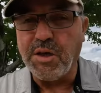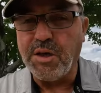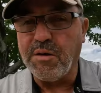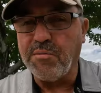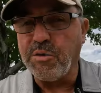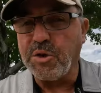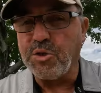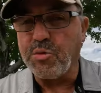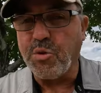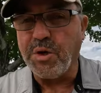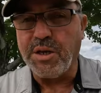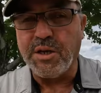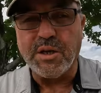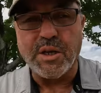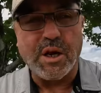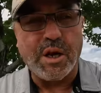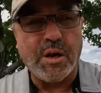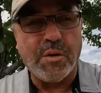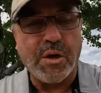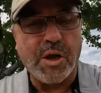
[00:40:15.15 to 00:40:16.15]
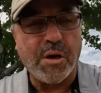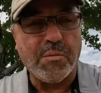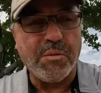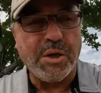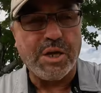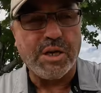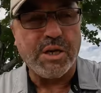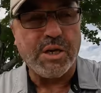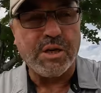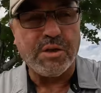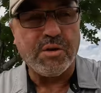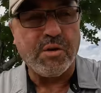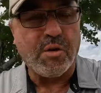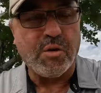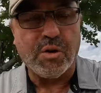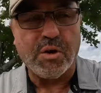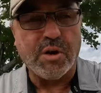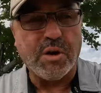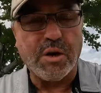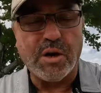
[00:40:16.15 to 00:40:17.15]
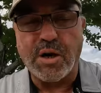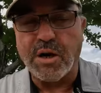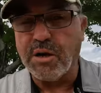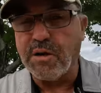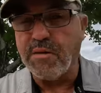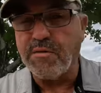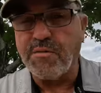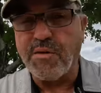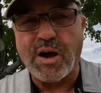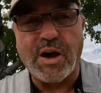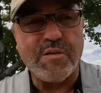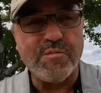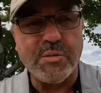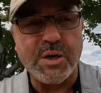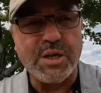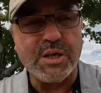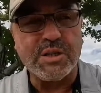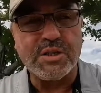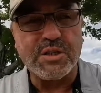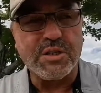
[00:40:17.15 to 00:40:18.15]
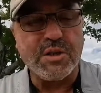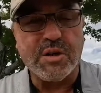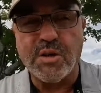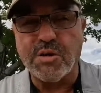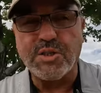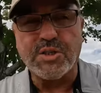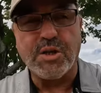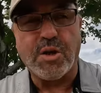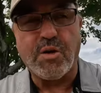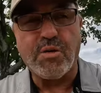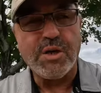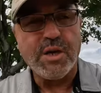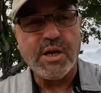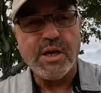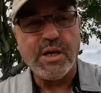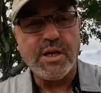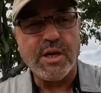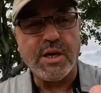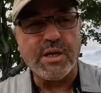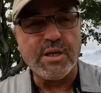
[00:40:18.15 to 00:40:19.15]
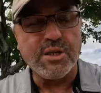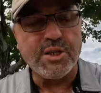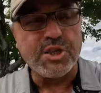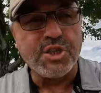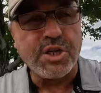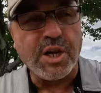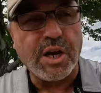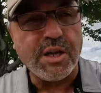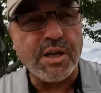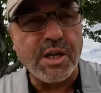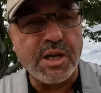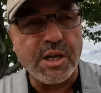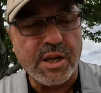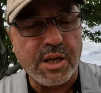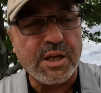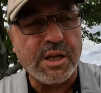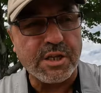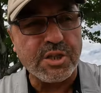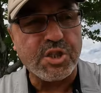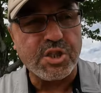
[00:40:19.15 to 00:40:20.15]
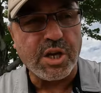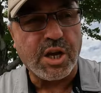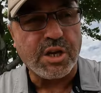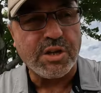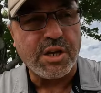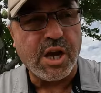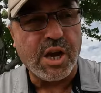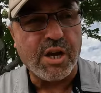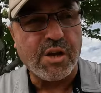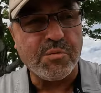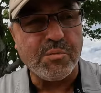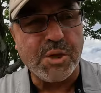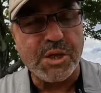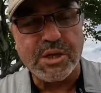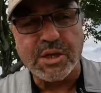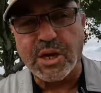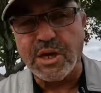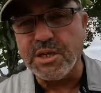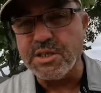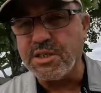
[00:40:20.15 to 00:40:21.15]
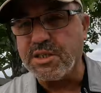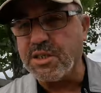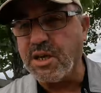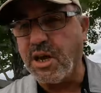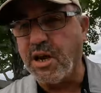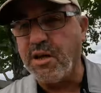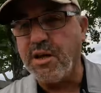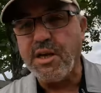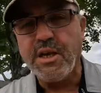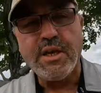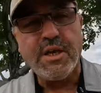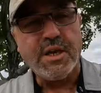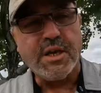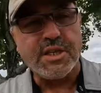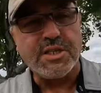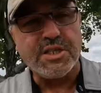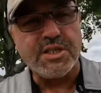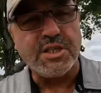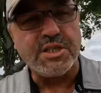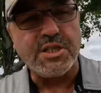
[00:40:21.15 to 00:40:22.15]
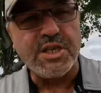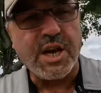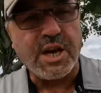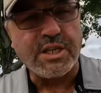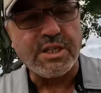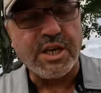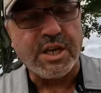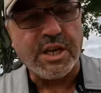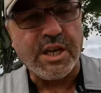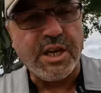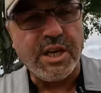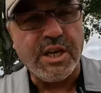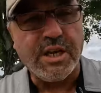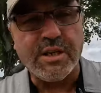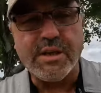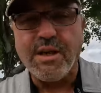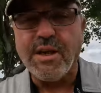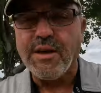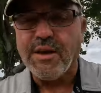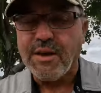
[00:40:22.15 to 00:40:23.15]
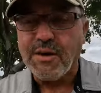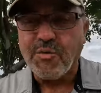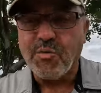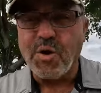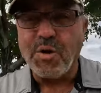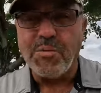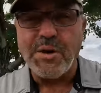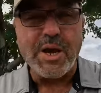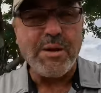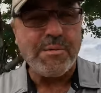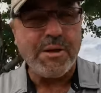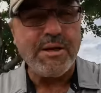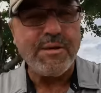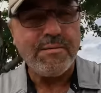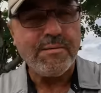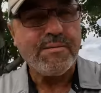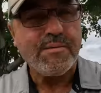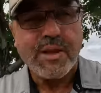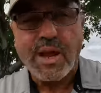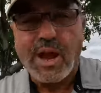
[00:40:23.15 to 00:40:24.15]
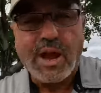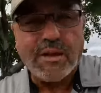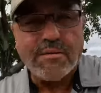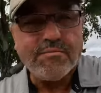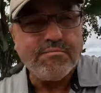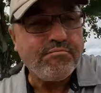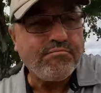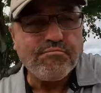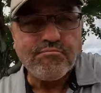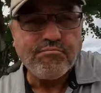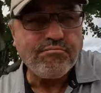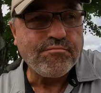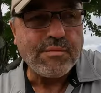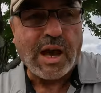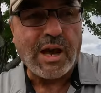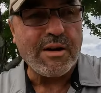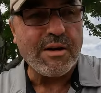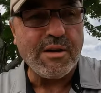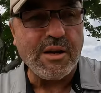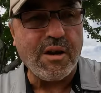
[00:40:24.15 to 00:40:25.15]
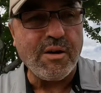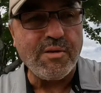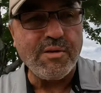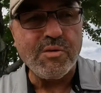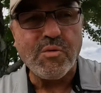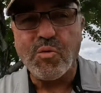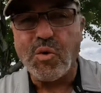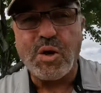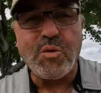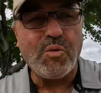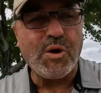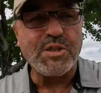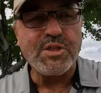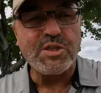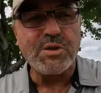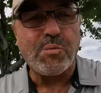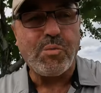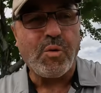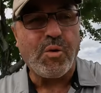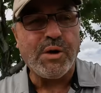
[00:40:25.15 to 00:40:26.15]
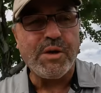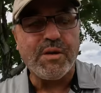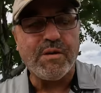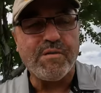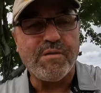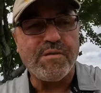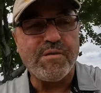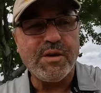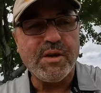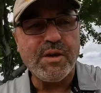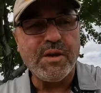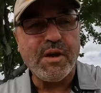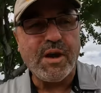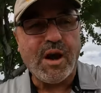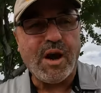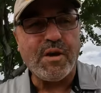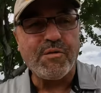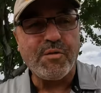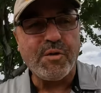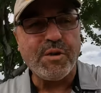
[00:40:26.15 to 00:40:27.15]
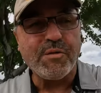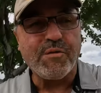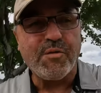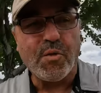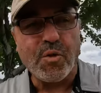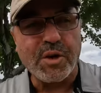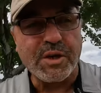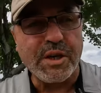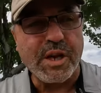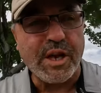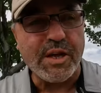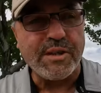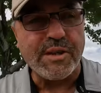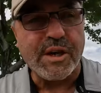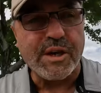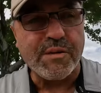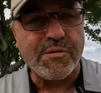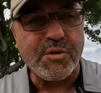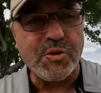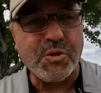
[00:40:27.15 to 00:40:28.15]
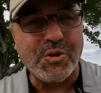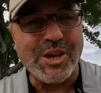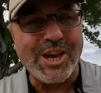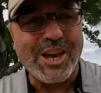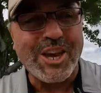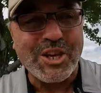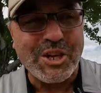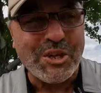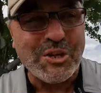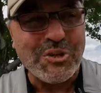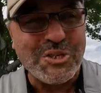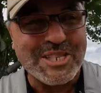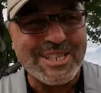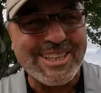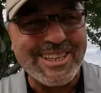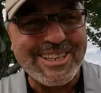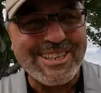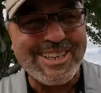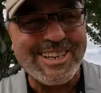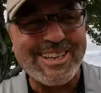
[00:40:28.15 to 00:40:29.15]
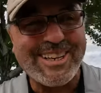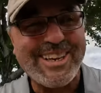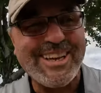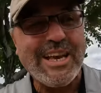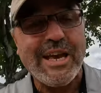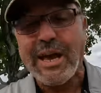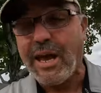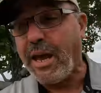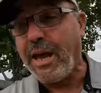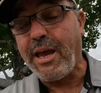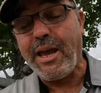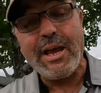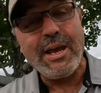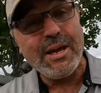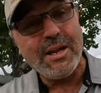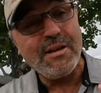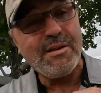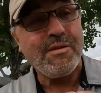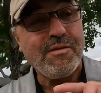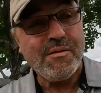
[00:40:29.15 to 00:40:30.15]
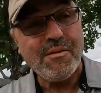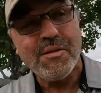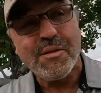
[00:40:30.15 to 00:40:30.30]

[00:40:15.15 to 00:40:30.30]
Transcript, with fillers: in between a minute or 5 minutes or so, it'll just shut, it can shut down because it's detecting heat. Well, maybe, I don't know. Well, what's the point of offering 4K then if you can't use it? And